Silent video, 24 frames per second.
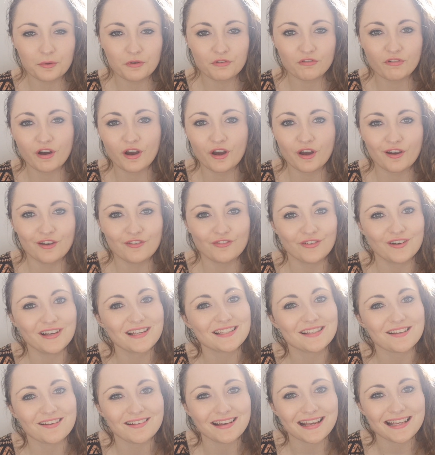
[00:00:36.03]
grow for as
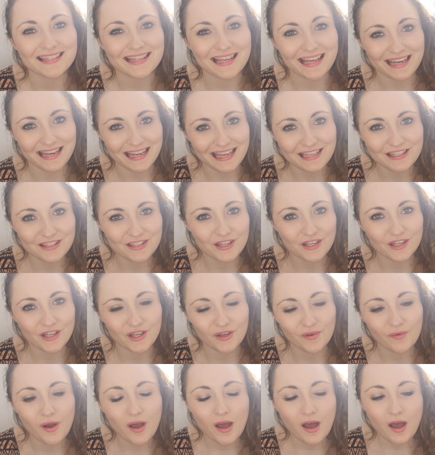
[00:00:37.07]
long as they need to.